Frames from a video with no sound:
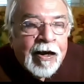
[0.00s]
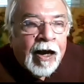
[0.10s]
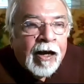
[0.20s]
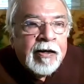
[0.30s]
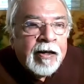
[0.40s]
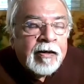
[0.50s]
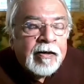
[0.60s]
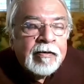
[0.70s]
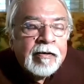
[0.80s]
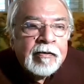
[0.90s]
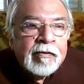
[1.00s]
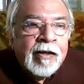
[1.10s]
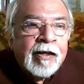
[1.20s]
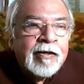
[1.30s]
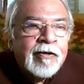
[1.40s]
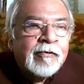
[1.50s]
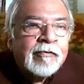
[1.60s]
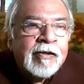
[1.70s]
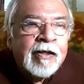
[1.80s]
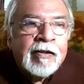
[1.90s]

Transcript: And then, you know, the